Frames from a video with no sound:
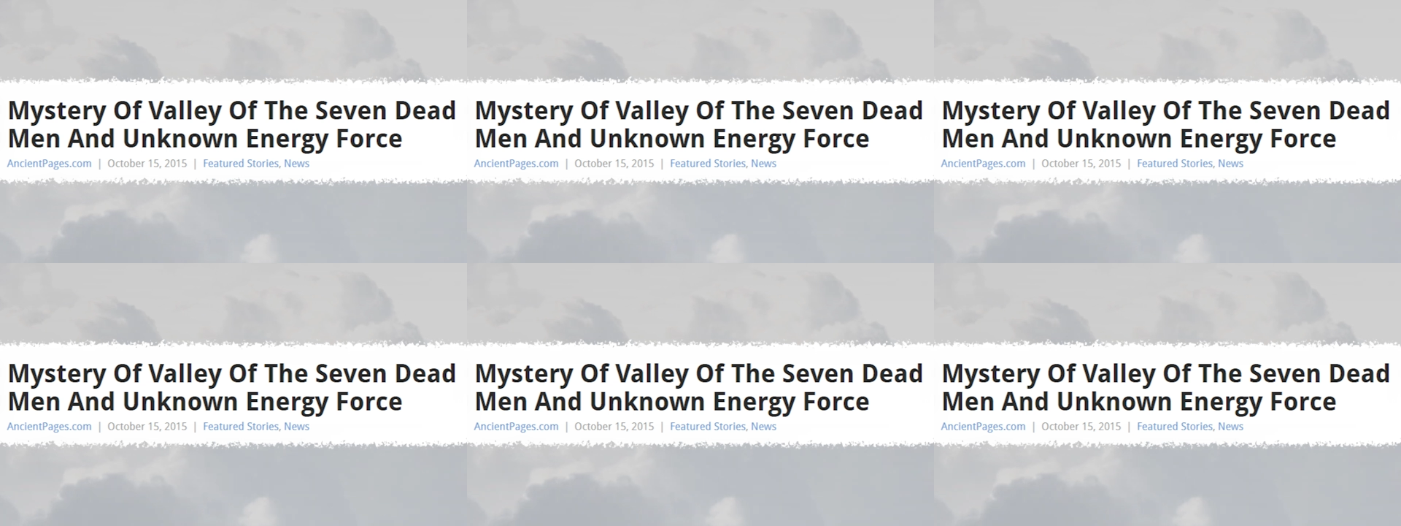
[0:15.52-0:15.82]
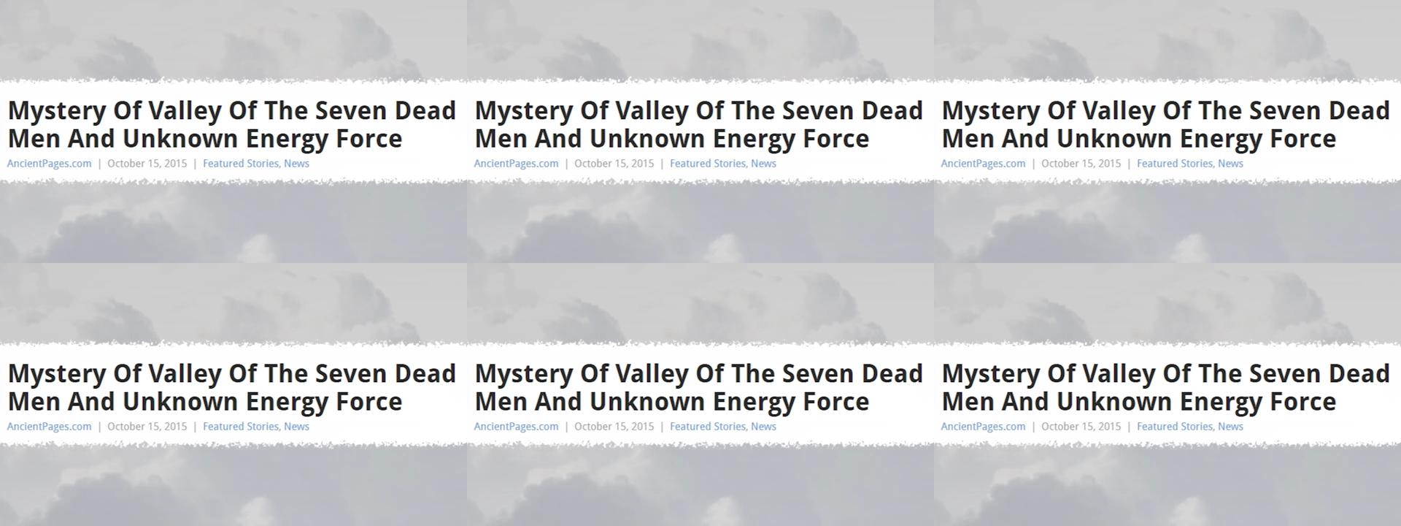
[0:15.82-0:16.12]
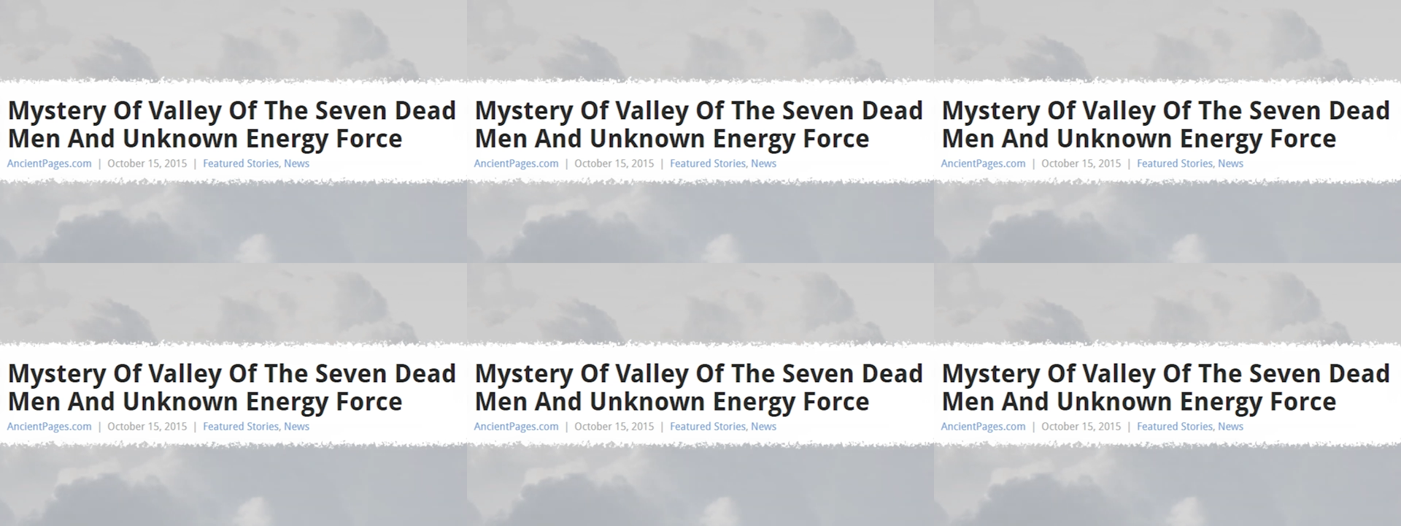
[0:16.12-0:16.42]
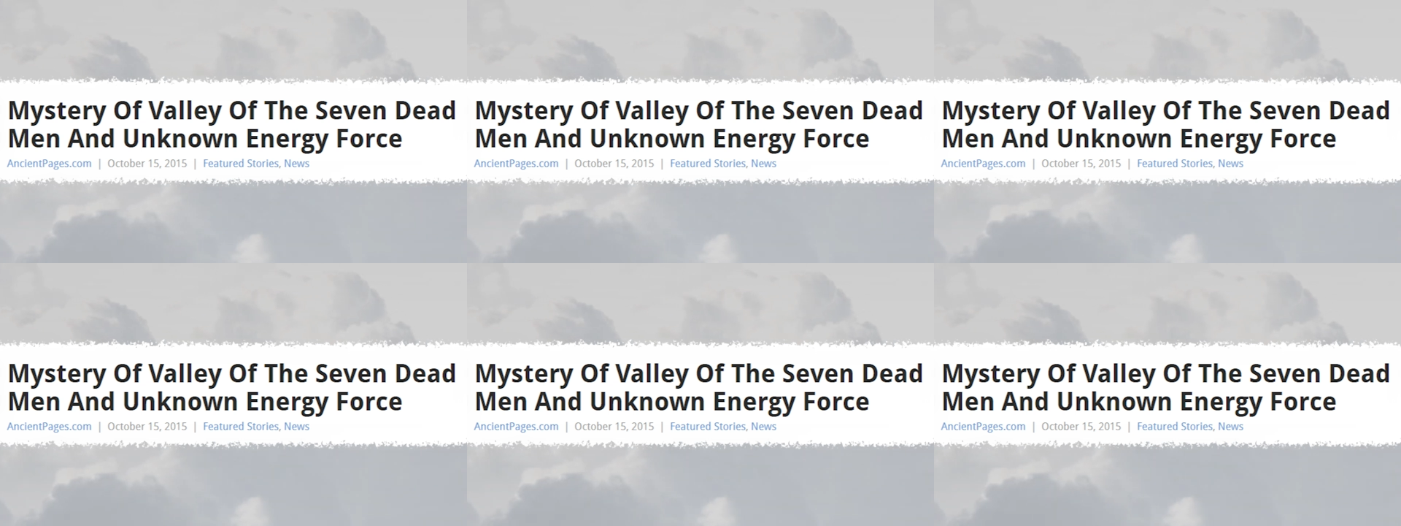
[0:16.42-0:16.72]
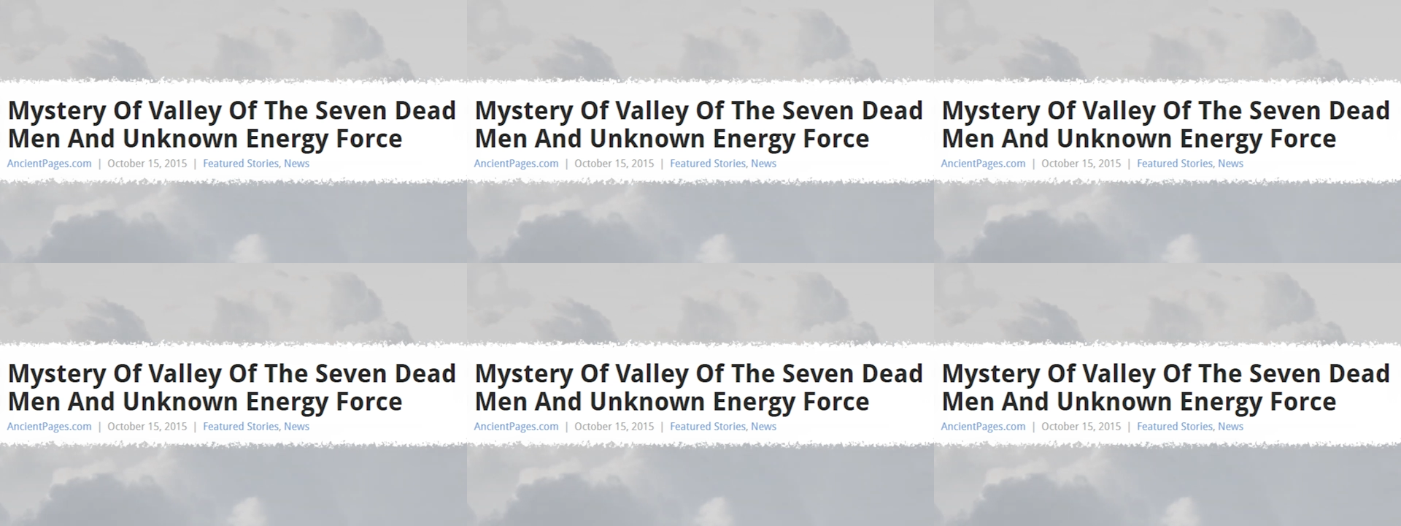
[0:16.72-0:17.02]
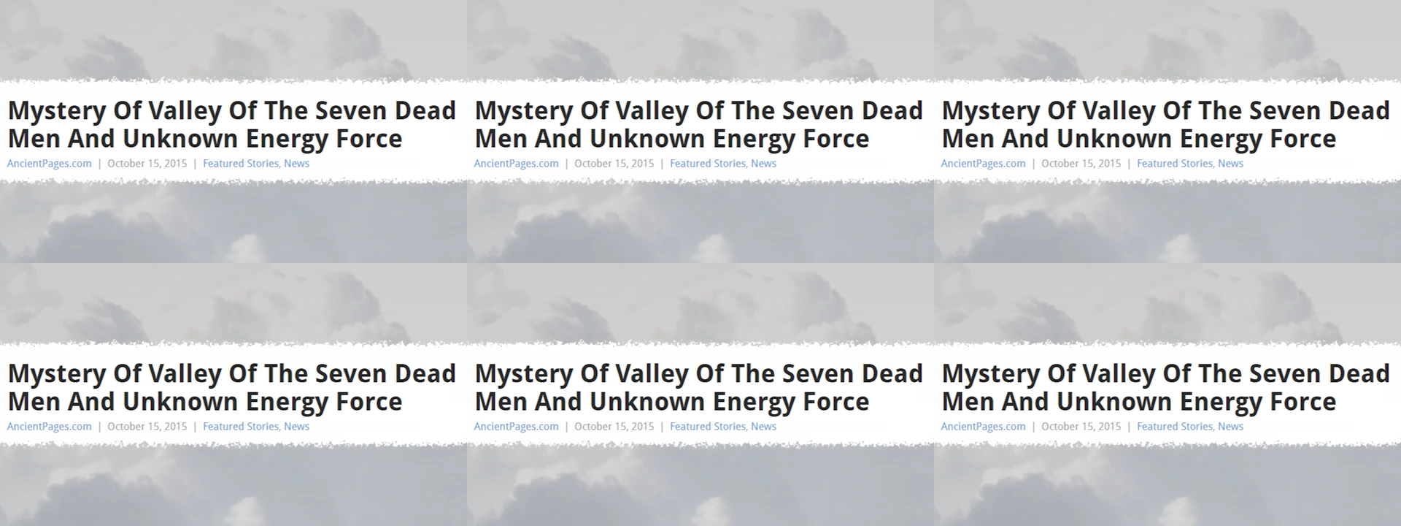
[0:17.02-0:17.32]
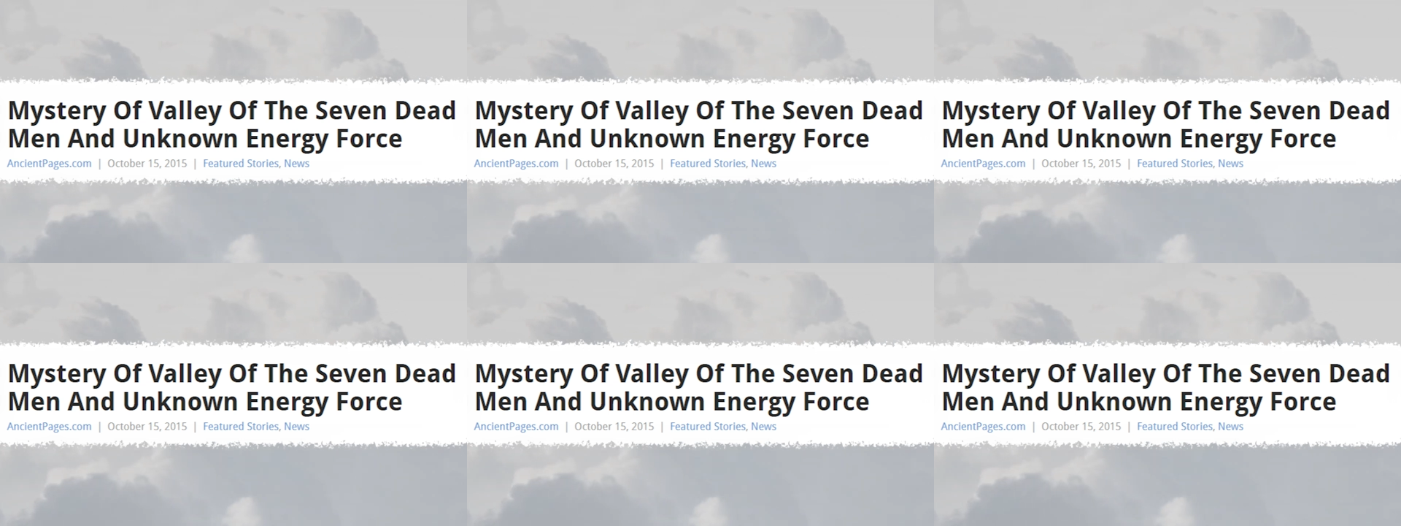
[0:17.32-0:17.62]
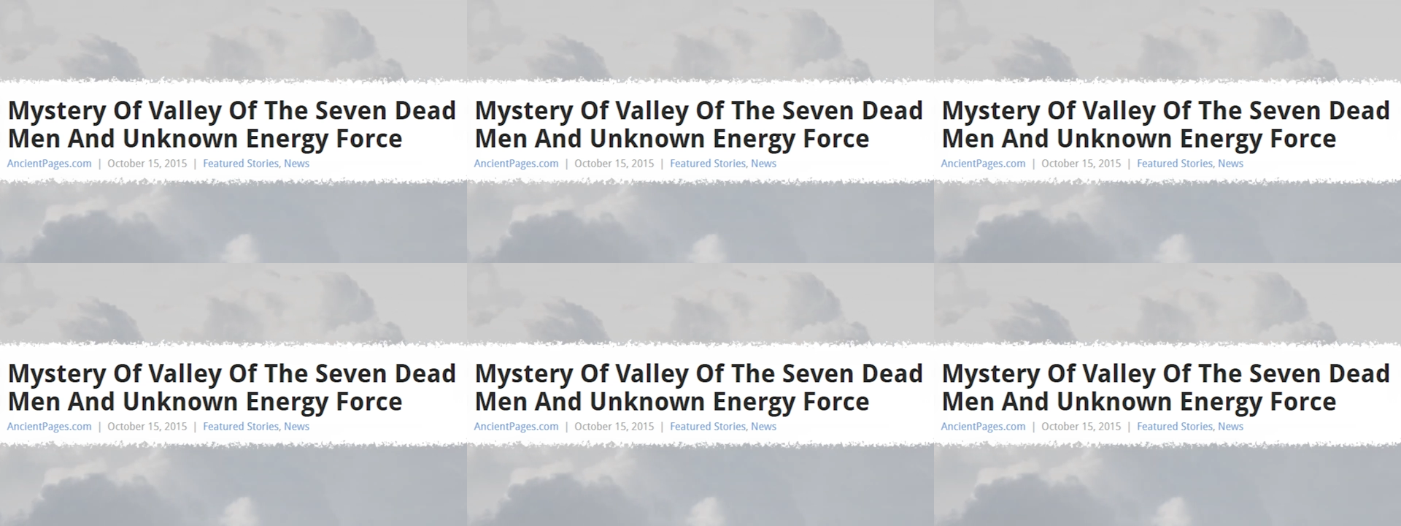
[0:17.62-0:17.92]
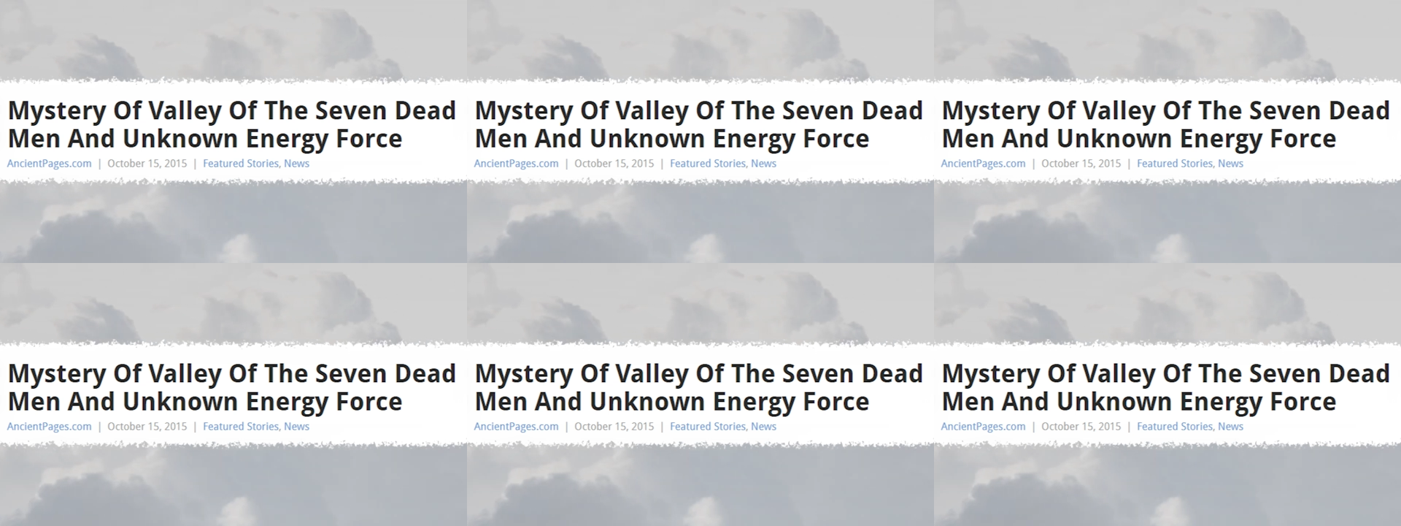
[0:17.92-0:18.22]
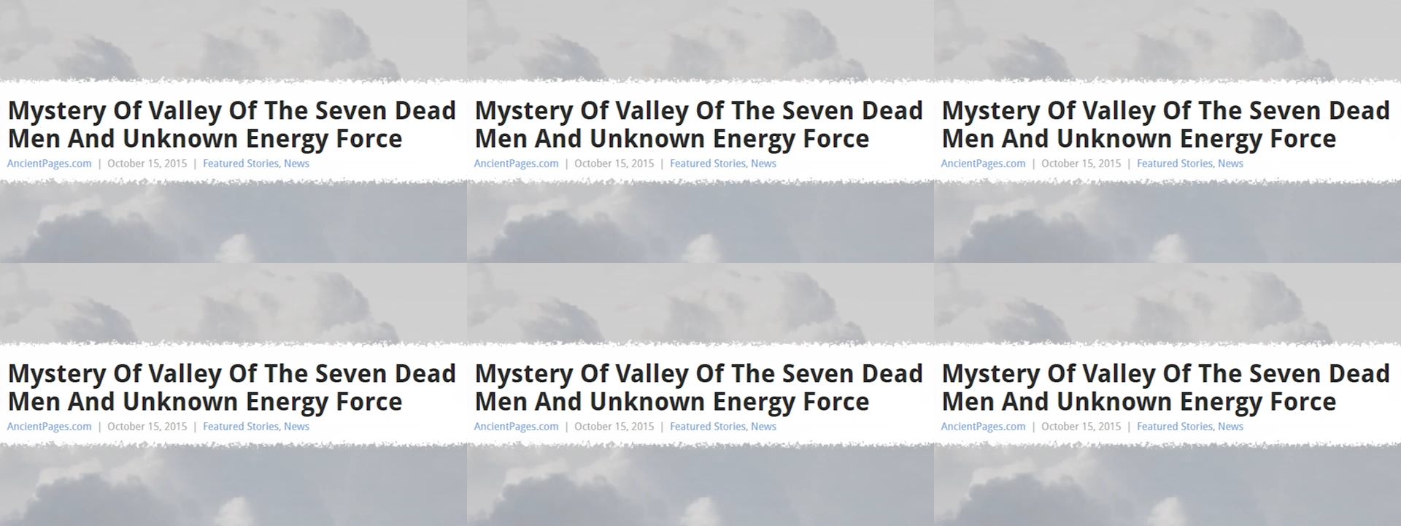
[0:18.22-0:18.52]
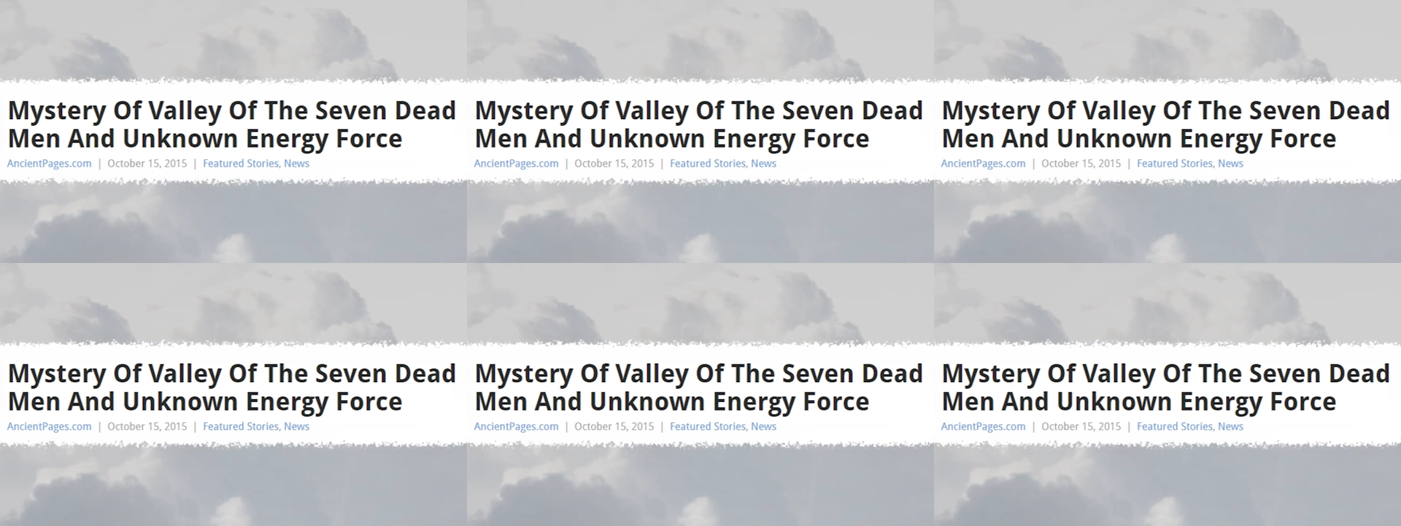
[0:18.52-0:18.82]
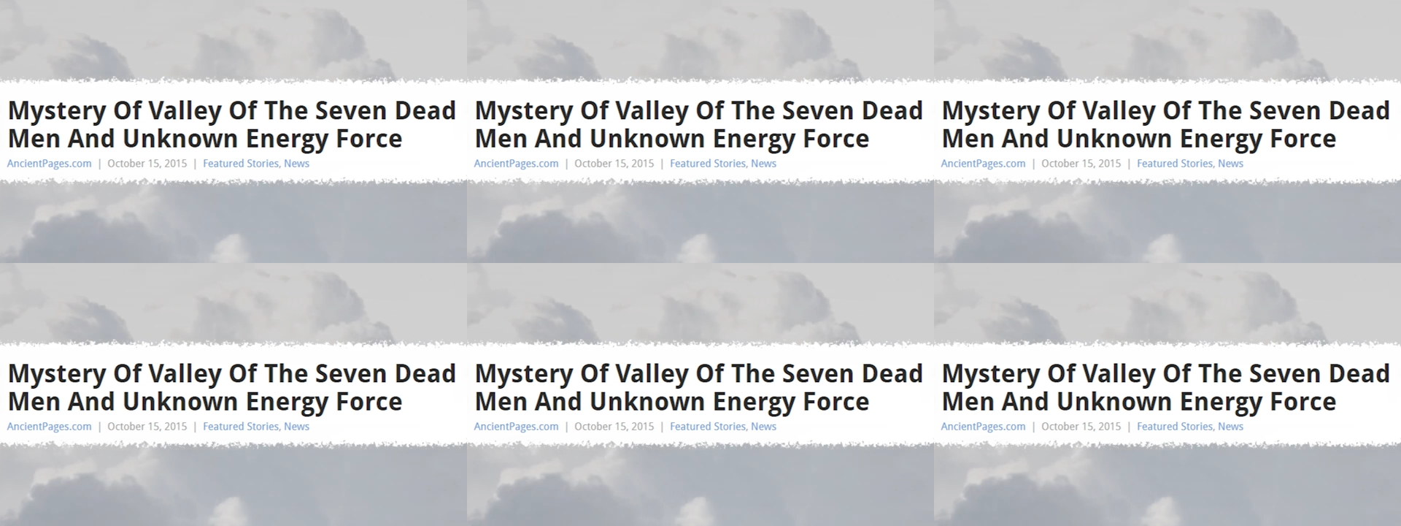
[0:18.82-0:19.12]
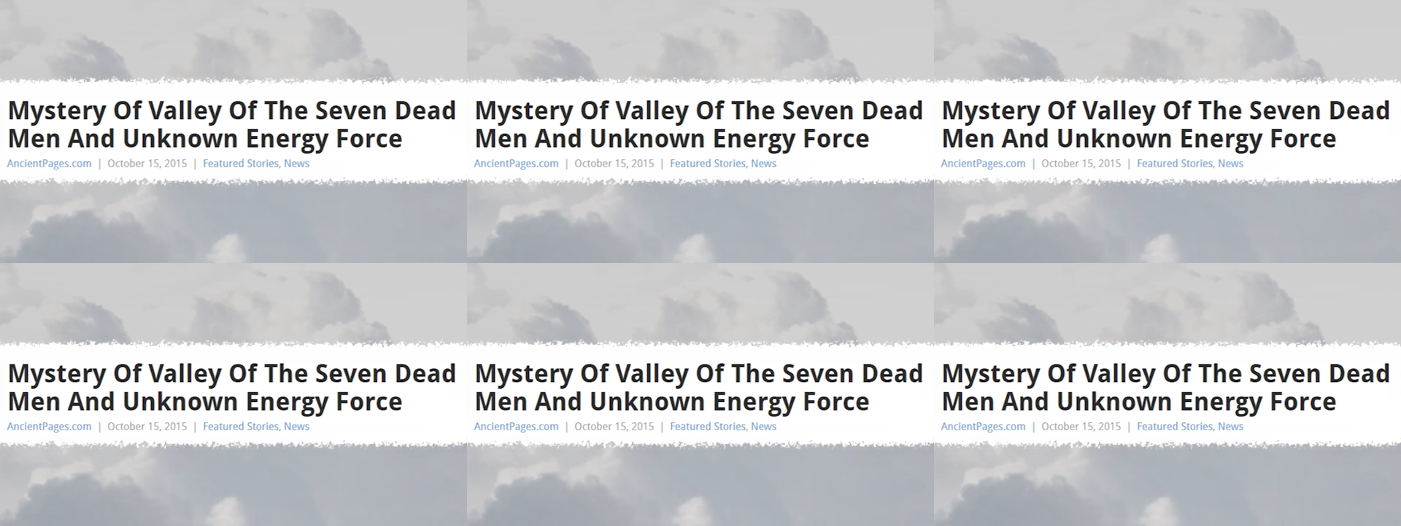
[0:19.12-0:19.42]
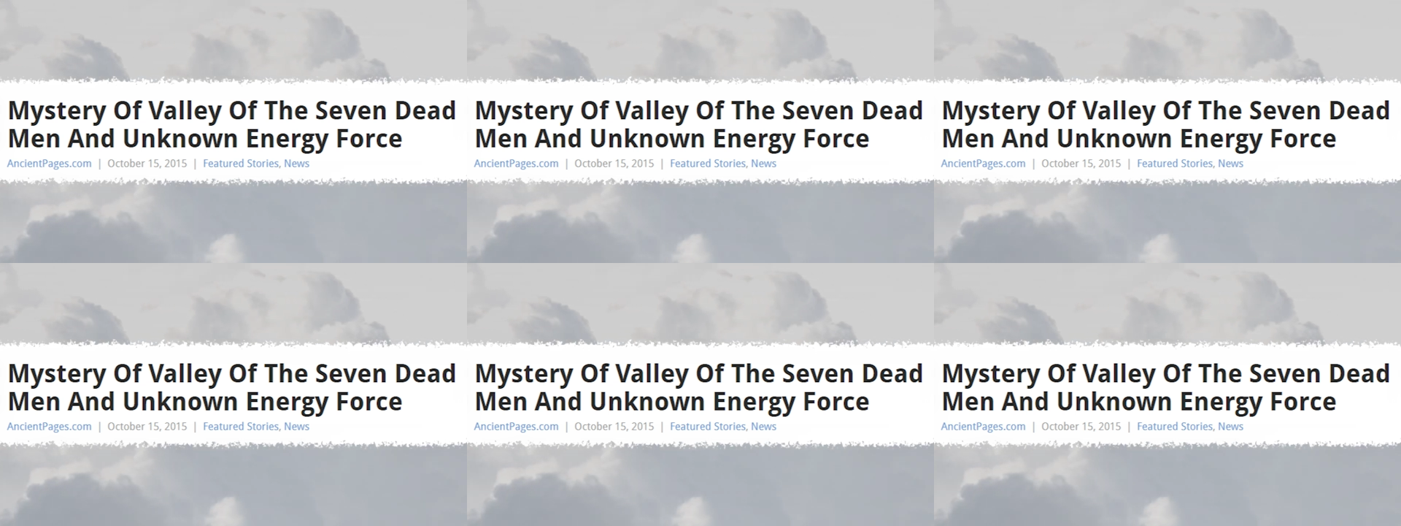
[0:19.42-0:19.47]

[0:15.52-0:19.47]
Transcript: (no speaker visible)